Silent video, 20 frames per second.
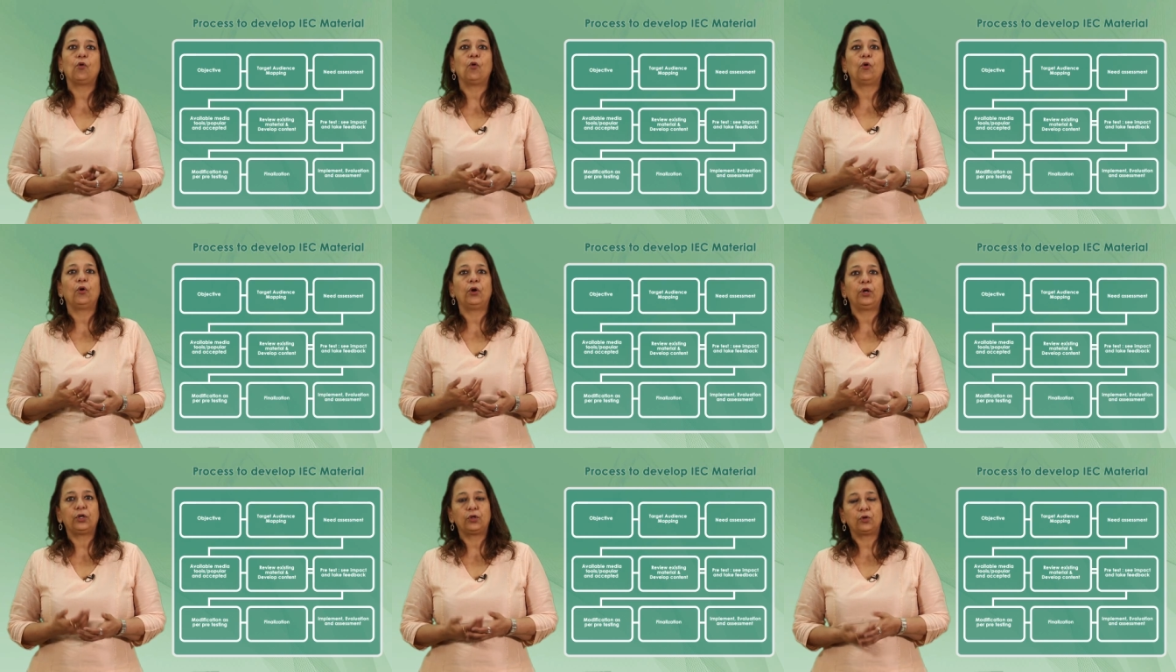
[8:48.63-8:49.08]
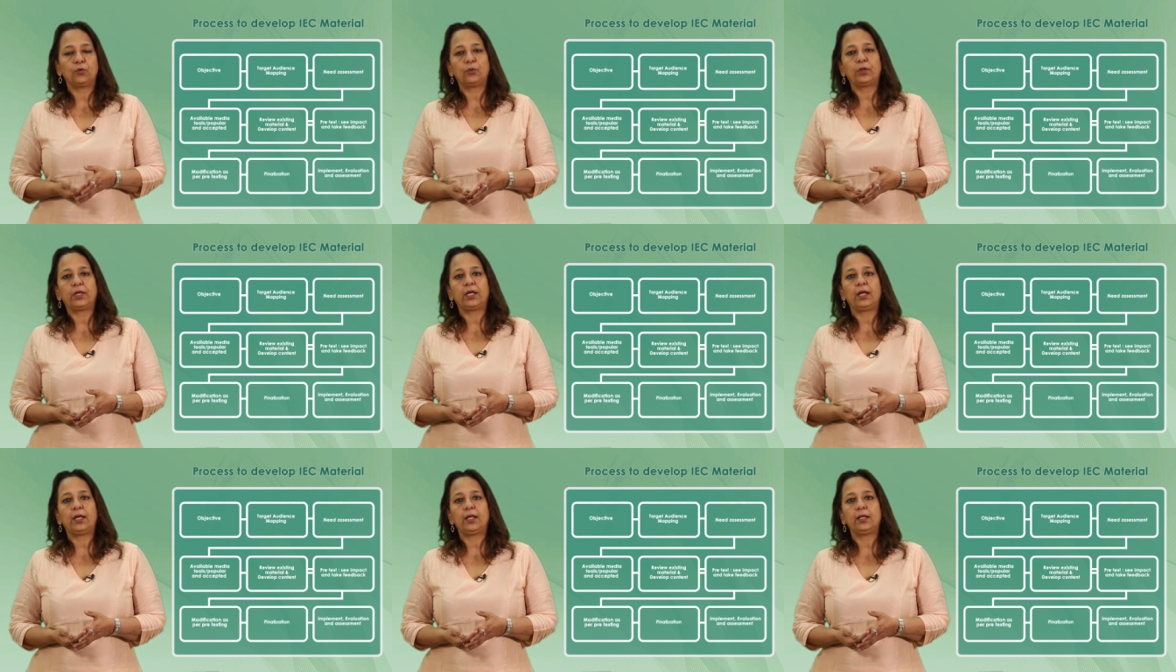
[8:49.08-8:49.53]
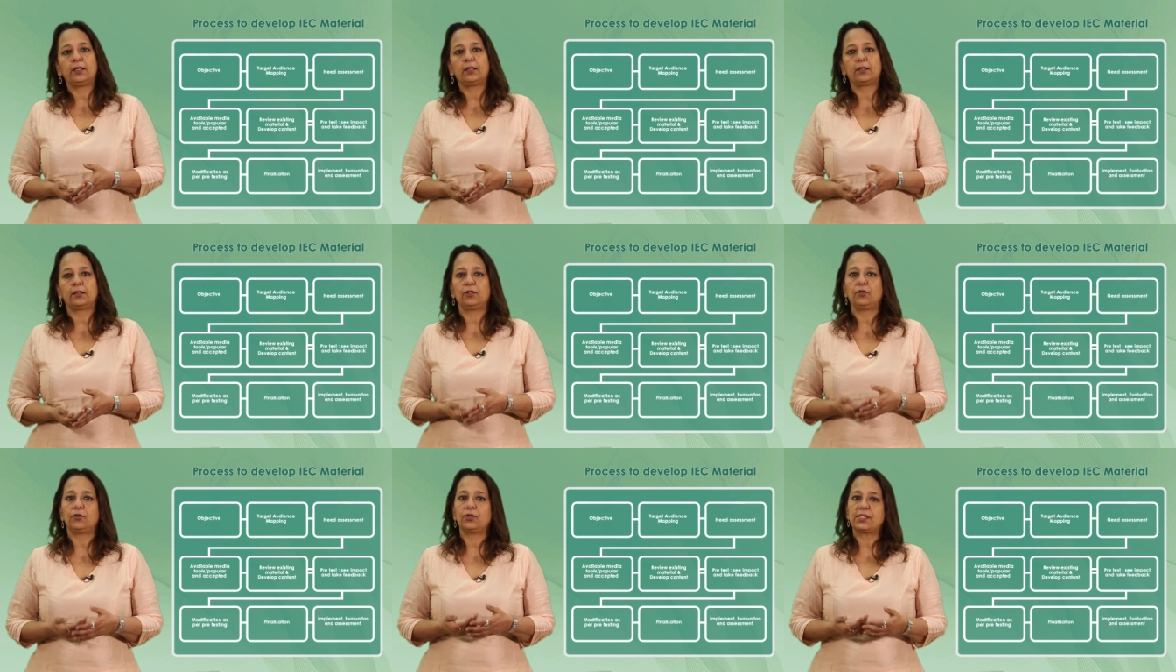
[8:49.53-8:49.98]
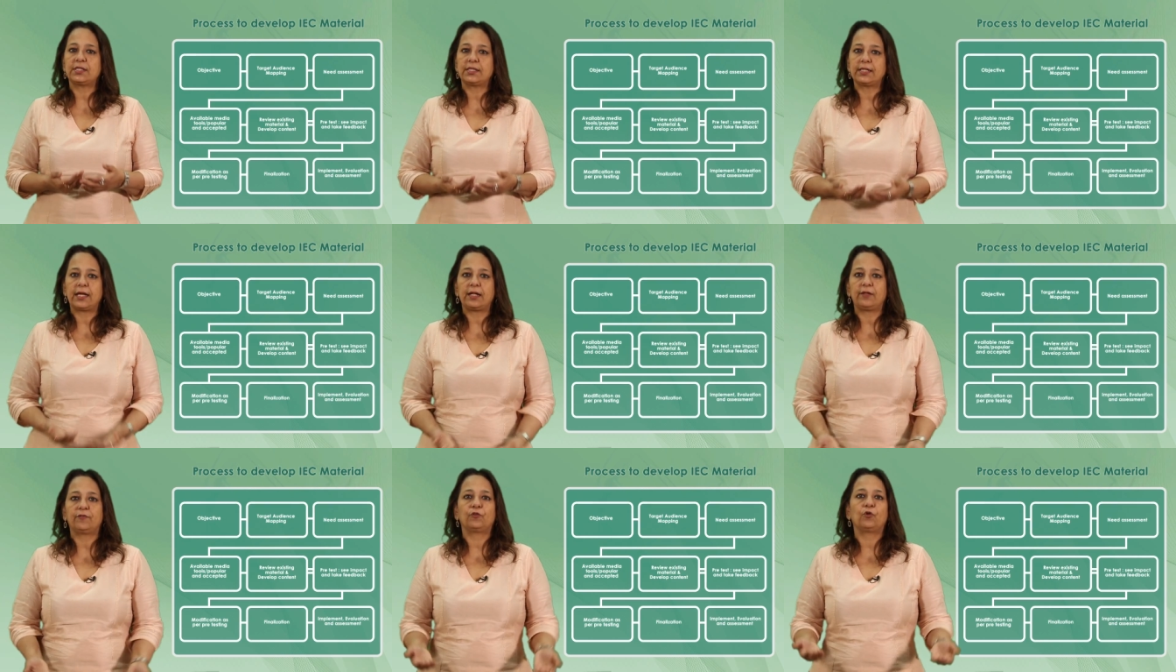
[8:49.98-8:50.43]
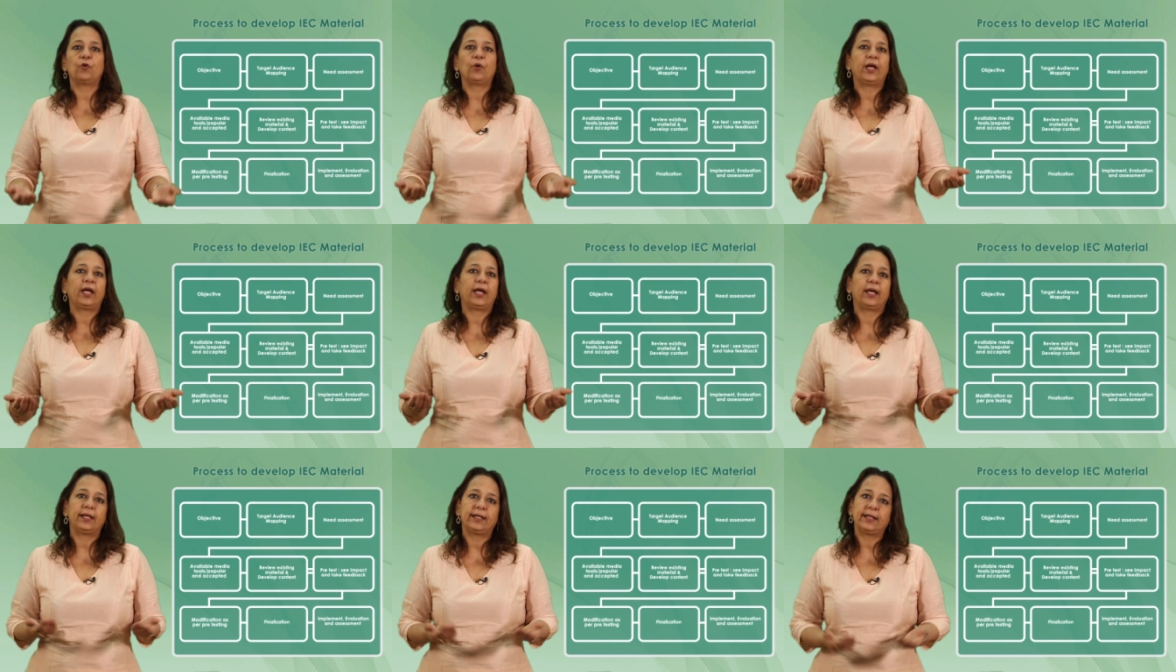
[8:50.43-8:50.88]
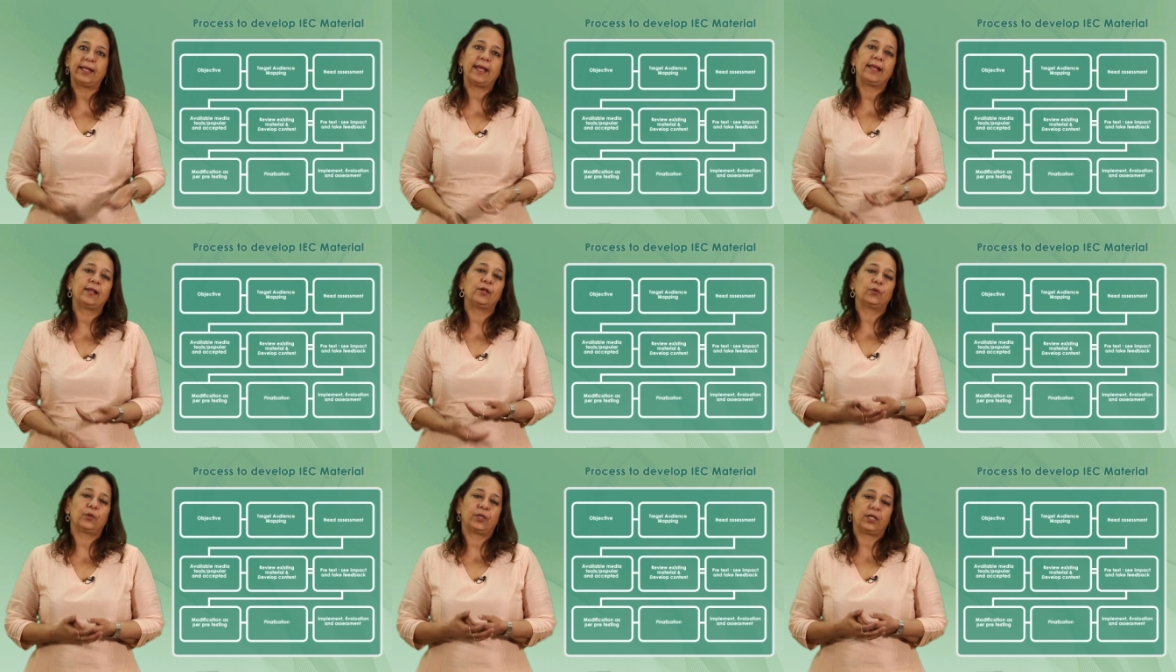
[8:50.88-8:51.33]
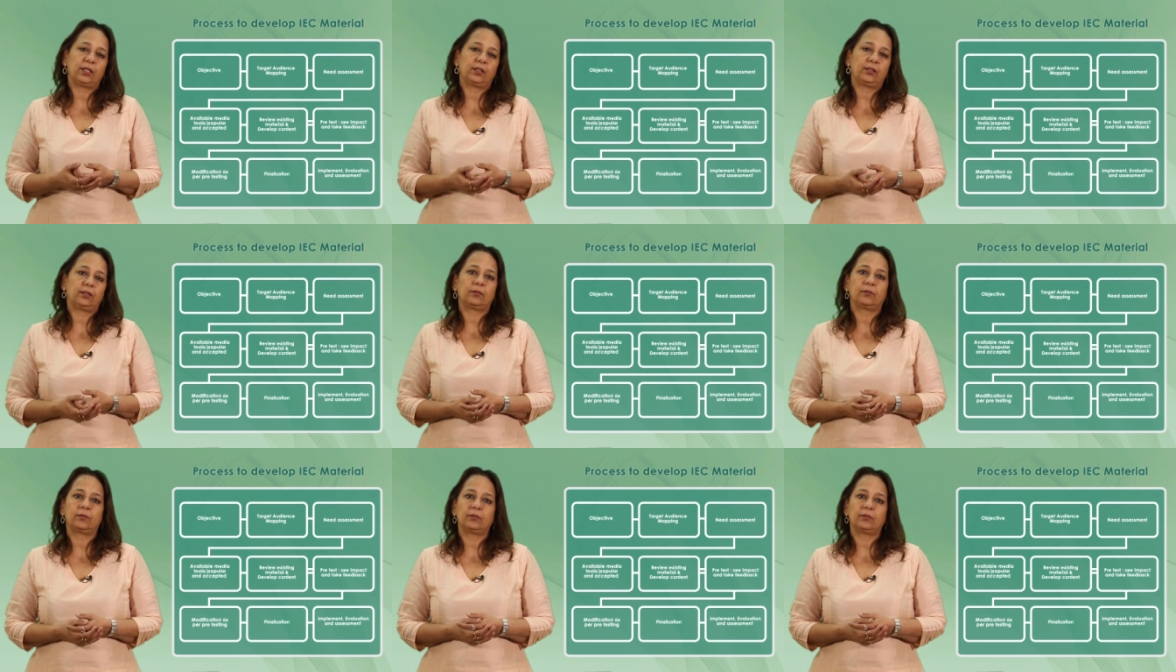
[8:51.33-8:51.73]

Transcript: or you can yourself go ahead and look at